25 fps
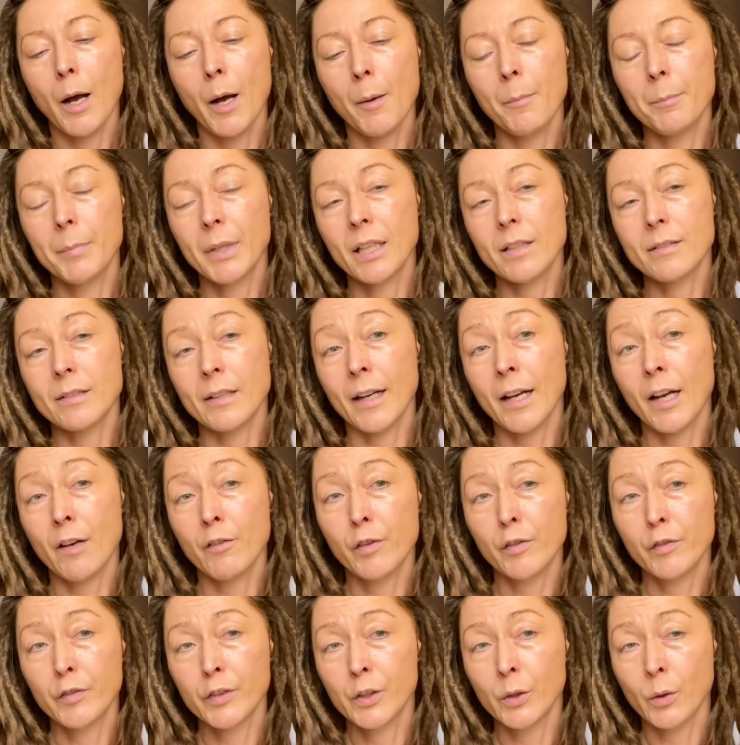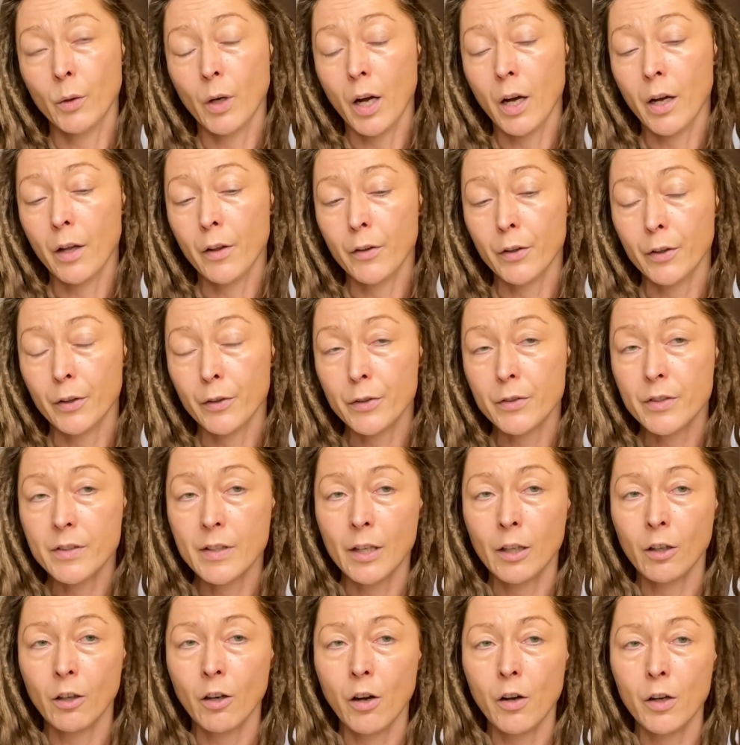because I have a few others
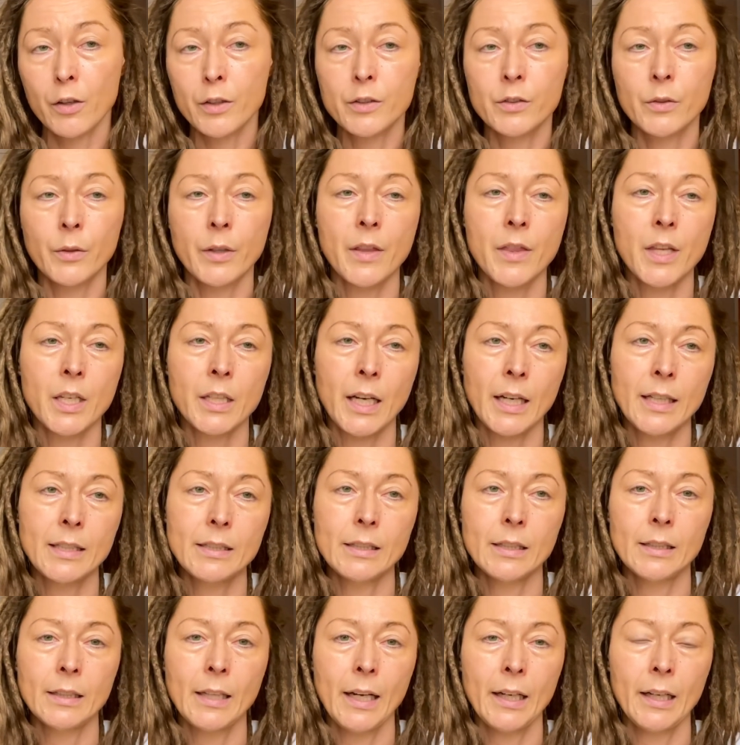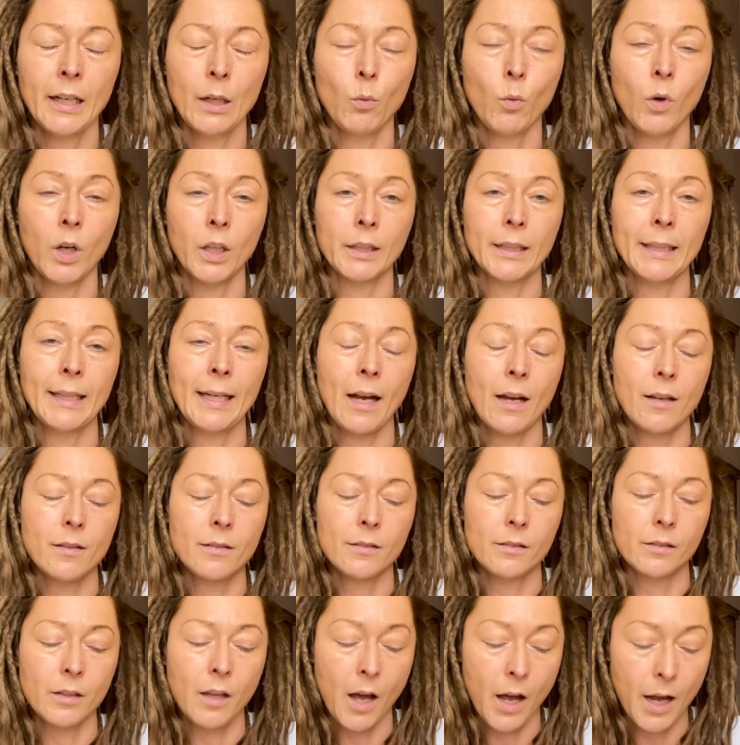that are also in the 1981
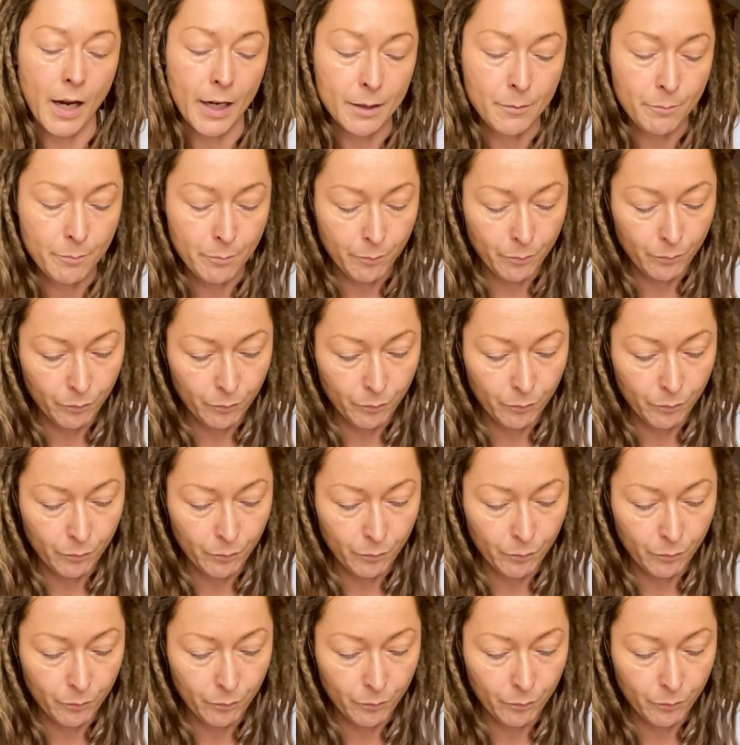Guess line.